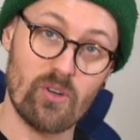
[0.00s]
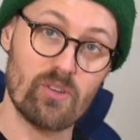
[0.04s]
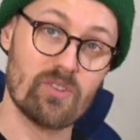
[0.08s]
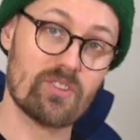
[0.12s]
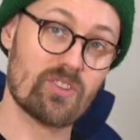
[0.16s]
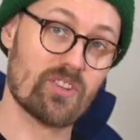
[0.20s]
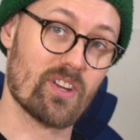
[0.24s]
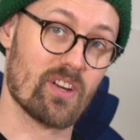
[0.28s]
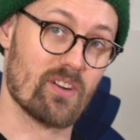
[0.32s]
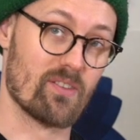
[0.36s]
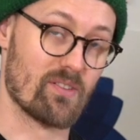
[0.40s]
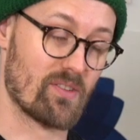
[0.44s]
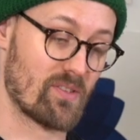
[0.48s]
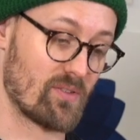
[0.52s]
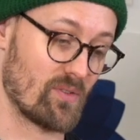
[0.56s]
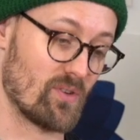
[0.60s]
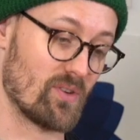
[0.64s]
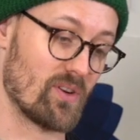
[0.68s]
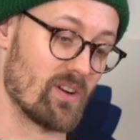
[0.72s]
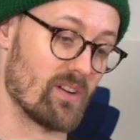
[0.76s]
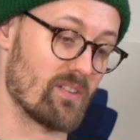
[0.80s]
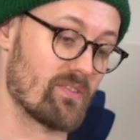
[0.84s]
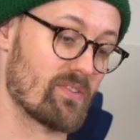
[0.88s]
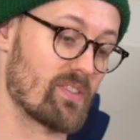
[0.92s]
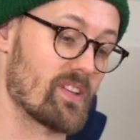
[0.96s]
also
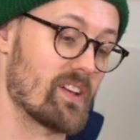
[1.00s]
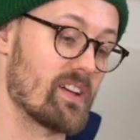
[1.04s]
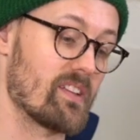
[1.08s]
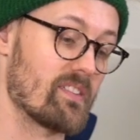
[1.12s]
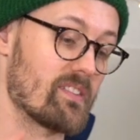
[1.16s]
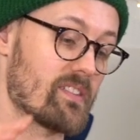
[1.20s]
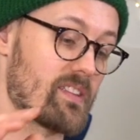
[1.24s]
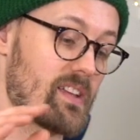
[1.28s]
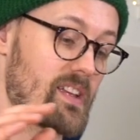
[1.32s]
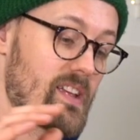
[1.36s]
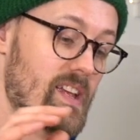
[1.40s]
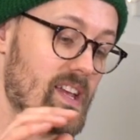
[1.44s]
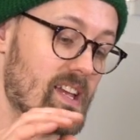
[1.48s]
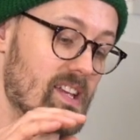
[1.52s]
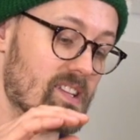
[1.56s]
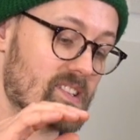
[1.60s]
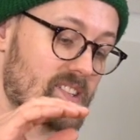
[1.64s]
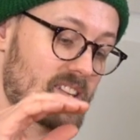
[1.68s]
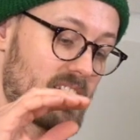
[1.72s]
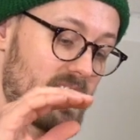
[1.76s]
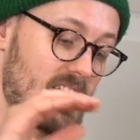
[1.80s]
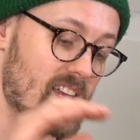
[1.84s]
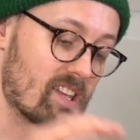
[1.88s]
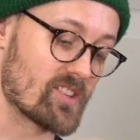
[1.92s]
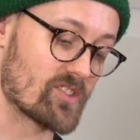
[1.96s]
thought of that
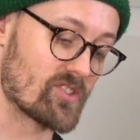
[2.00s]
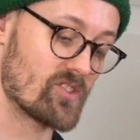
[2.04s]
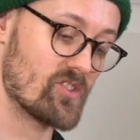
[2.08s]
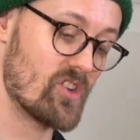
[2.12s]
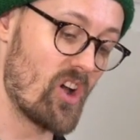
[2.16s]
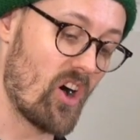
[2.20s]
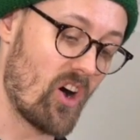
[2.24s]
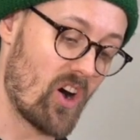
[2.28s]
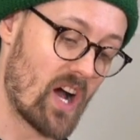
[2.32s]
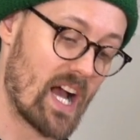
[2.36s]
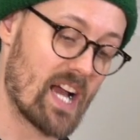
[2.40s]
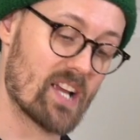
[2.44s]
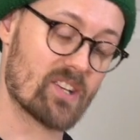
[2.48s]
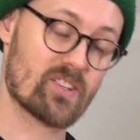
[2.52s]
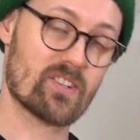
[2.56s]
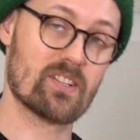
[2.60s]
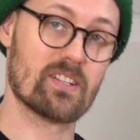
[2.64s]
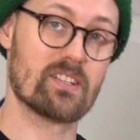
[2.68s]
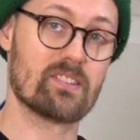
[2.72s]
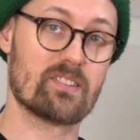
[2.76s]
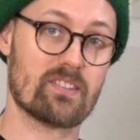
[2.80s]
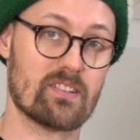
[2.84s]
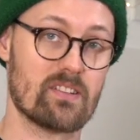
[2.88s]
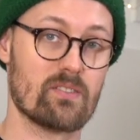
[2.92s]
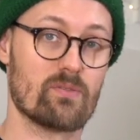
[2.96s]
it's not
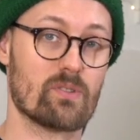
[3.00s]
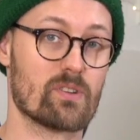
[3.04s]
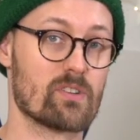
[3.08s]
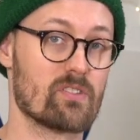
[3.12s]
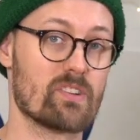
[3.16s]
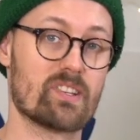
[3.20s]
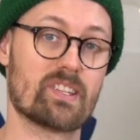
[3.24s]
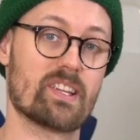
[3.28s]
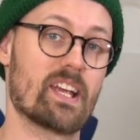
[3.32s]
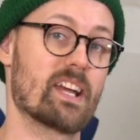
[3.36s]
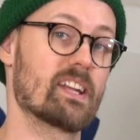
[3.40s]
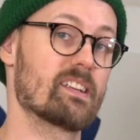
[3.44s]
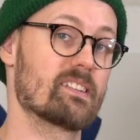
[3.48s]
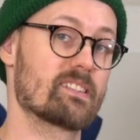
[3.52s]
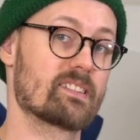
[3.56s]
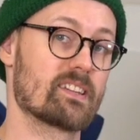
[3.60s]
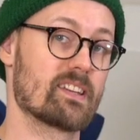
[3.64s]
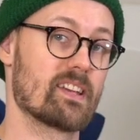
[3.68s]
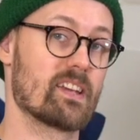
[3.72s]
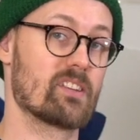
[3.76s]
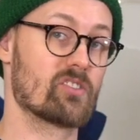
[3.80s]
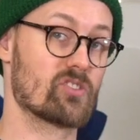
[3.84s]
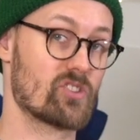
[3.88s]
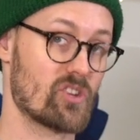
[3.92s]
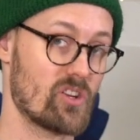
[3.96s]
actually to do with
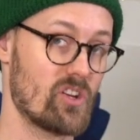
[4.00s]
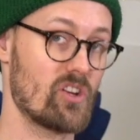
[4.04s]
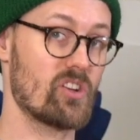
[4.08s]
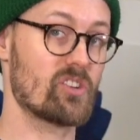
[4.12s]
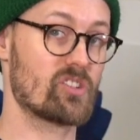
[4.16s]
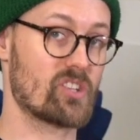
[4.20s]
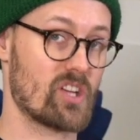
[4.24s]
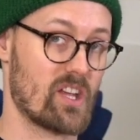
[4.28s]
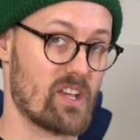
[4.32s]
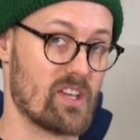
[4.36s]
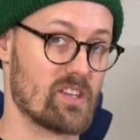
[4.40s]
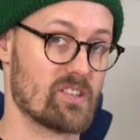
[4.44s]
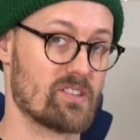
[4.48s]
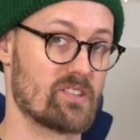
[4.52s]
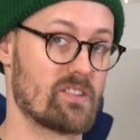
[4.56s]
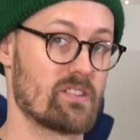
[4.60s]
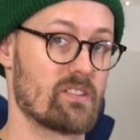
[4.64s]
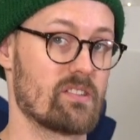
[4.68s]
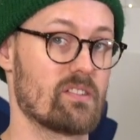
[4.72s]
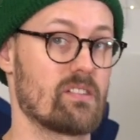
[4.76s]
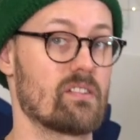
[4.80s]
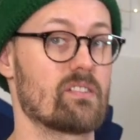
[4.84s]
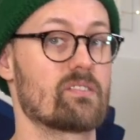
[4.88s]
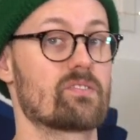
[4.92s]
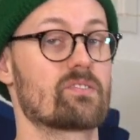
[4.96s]
Christianity in
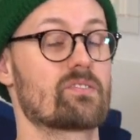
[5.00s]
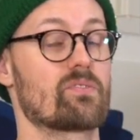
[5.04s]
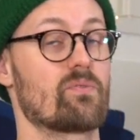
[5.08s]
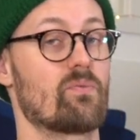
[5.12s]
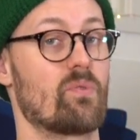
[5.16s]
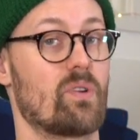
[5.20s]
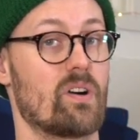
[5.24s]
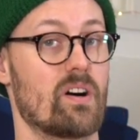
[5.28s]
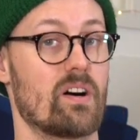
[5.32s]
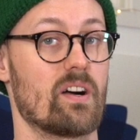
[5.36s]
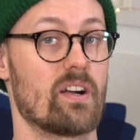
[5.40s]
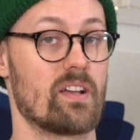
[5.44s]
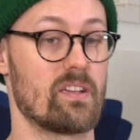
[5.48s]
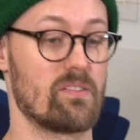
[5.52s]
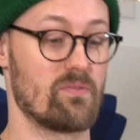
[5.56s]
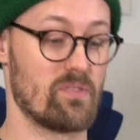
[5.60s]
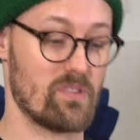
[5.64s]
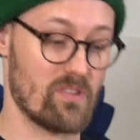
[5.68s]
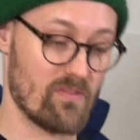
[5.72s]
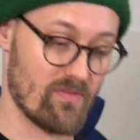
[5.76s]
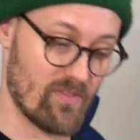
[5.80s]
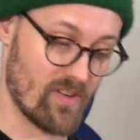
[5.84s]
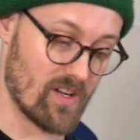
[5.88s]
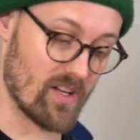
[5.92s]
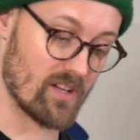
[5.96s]
churches as to why
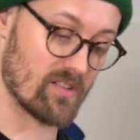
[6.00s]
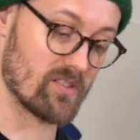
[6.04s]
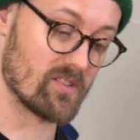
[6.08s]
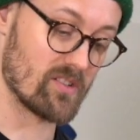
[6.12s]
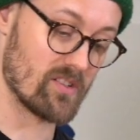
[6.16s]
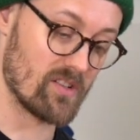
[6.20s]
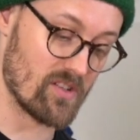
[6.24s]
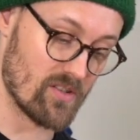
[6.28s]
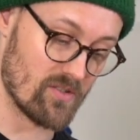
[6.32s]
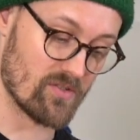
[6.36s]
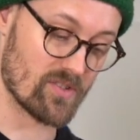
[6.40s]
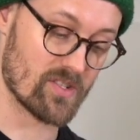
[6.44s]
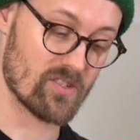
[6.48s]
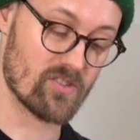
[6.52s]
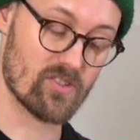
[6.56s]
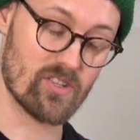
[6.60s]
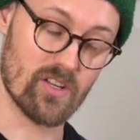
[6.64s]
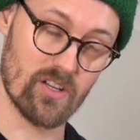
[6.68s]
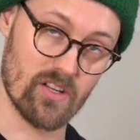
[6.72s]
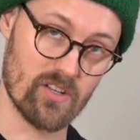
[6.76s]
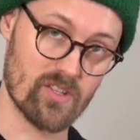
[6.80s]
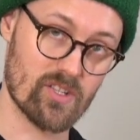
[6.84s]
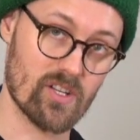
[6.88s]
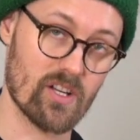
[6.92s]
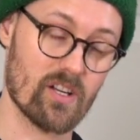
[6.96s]
you find yews in
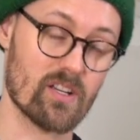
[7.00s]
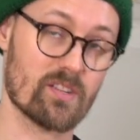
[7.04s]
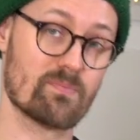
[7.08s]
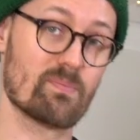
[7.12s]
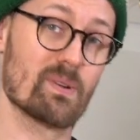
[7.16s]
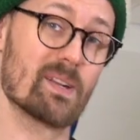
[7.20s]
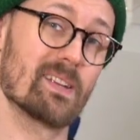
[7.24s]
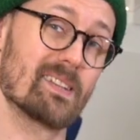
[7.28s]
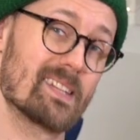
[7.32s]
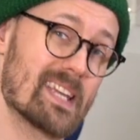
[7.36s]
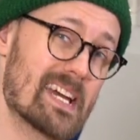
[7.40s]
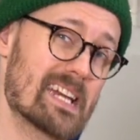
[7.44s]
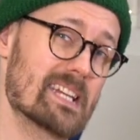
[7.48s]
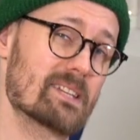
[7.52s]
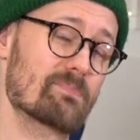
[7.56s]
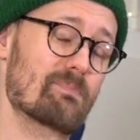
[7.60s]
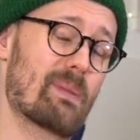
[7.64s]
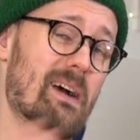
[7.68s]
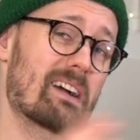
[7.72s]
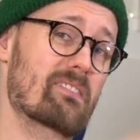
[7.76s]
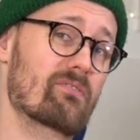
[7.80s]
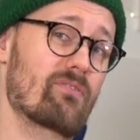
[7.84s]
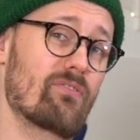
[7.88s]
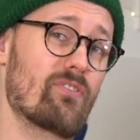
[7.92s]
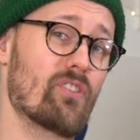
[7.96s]
churchyards, but it dates
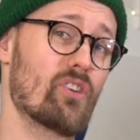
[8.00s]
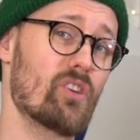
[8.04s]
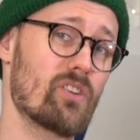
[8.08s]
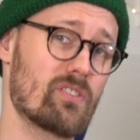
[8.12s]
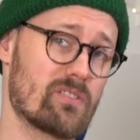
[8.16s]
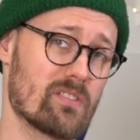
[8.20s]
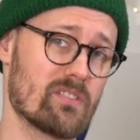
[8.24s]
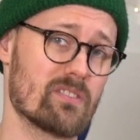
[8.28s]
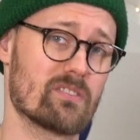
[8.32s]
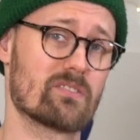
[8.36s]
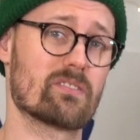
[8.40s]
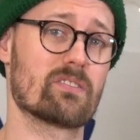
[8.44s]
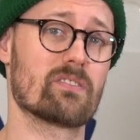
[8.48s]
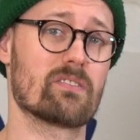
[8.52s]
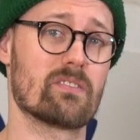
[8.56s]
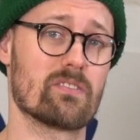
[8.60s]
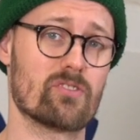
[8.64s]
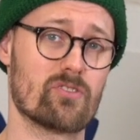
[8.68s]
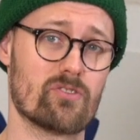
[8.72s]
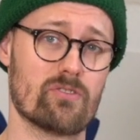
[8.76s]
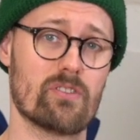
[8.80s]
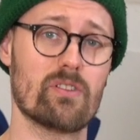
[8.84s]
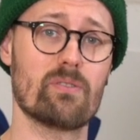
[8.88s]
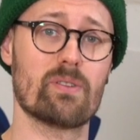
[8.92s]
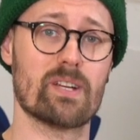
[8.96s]
back further to the
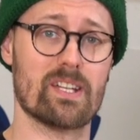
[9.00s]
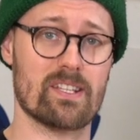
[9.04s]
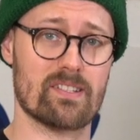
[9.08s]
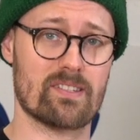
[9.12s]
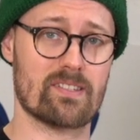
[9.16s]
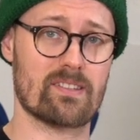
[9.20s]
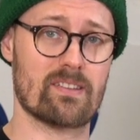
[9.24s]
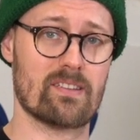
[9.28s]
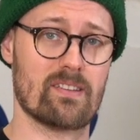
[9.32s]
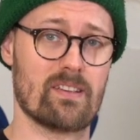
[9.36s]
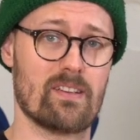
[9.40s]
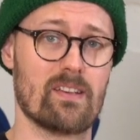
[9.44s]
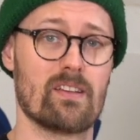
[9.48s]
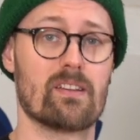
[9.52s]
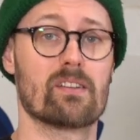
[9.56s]
Druids.